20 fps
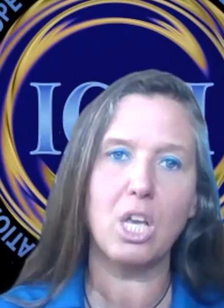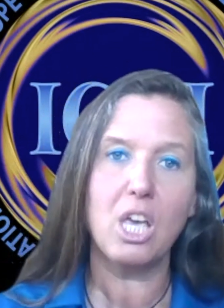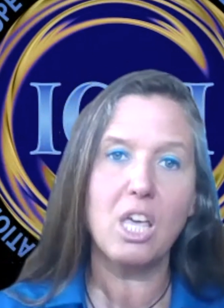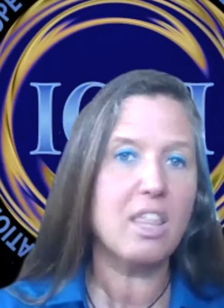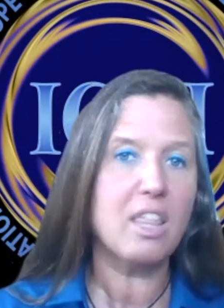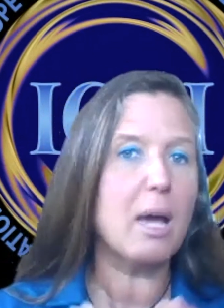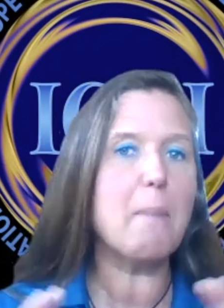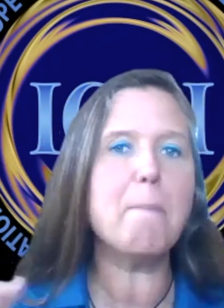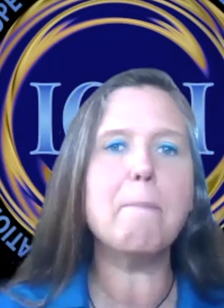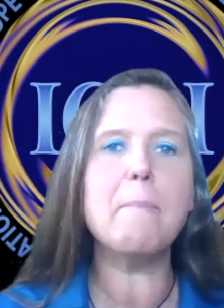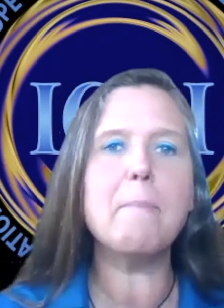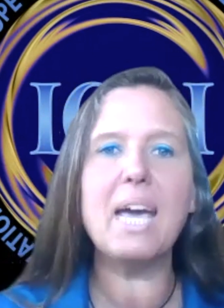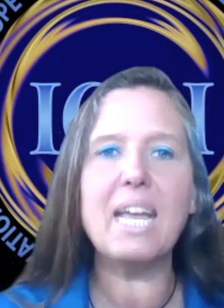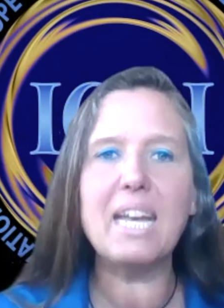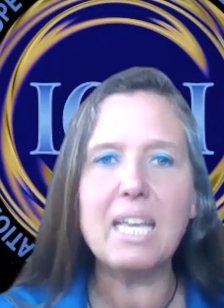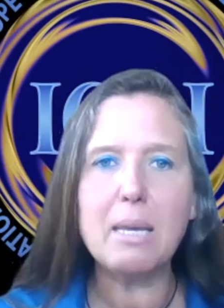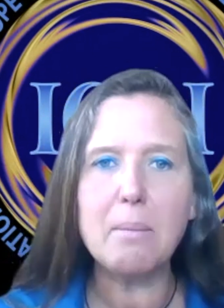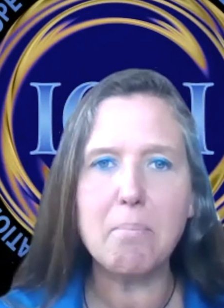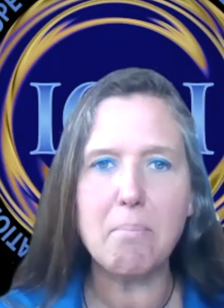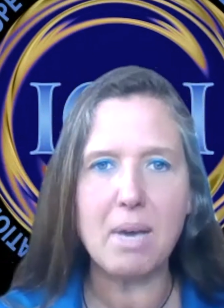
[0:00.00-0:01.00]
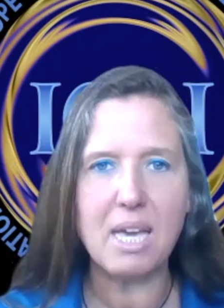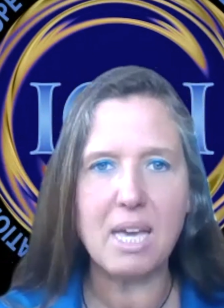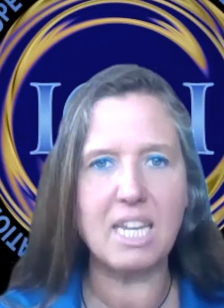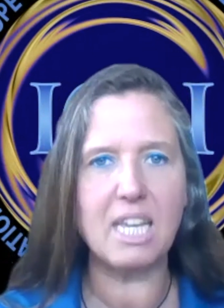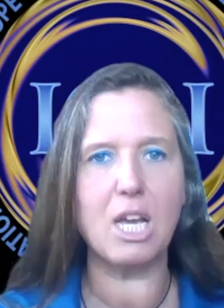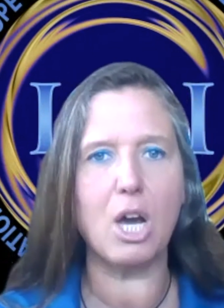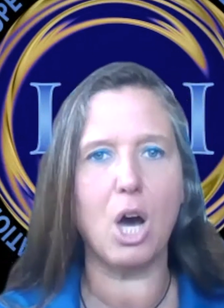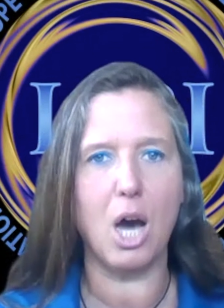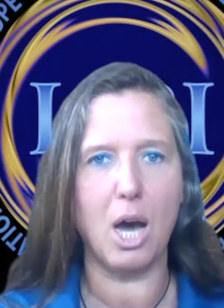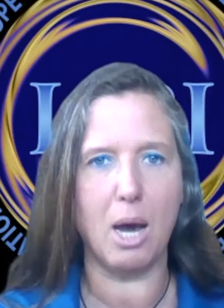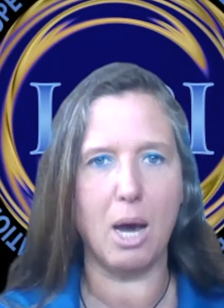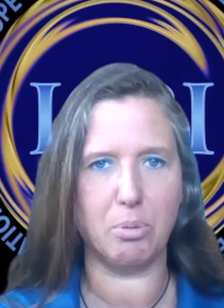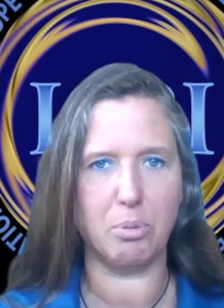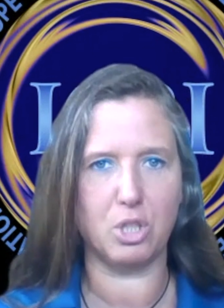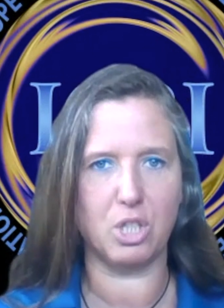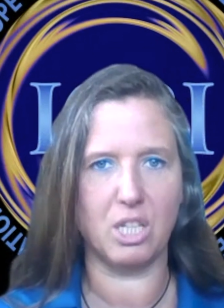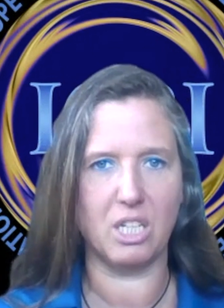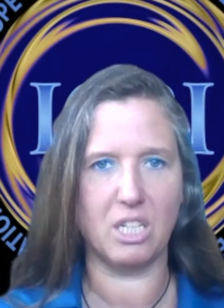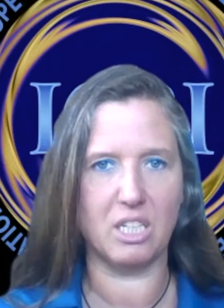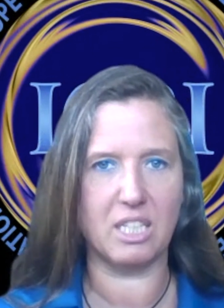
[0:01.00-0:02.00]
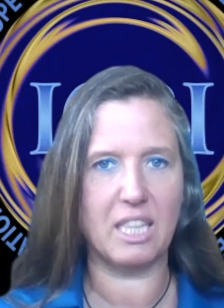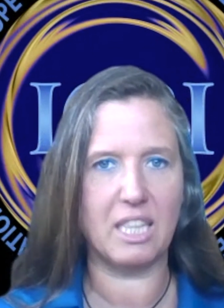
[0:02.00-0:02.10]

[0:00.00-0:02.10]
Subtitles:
there are many, many options,